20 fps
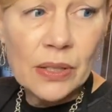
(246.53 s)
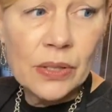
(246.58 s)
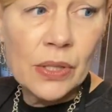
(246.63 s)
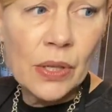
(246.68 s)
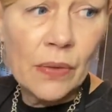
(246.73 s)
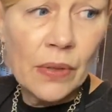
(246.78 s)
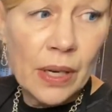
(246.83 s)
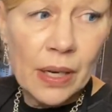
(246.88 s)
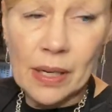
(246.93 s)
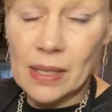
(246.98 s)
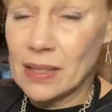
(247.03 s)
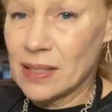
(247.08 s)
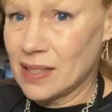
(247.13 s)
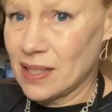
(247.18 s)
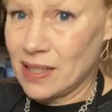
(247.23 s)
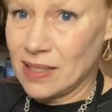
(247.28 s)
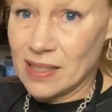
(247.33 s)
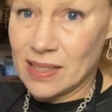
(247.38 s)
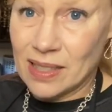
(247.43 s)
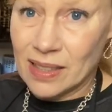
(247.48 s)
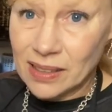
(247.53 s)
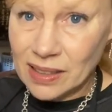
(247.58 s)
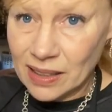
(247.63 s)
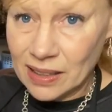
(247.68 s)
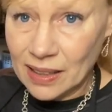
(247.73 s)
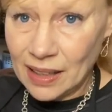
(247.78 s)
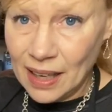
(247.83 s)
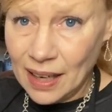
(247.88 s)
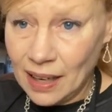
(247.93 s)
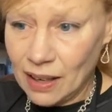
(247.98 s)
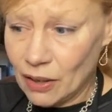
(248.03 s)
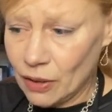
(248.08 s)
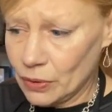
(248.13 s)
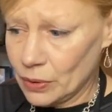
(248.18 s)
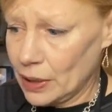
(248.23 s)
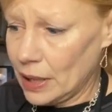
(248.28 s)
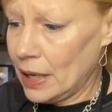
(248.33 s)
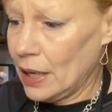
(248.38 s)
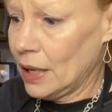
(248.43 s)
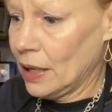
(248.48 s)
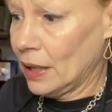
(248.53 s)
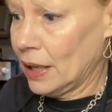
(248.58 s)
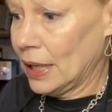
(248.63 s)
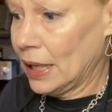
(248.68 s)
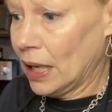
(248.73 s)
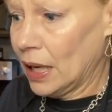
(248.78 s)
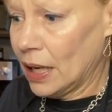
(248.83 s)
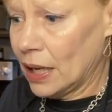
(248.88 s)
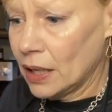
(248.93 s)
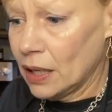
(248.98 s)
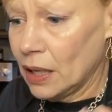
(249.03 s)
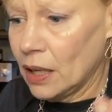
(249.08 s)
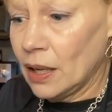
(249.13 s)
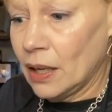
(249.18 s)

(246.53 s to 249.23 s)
So then I decided to clean it out and I got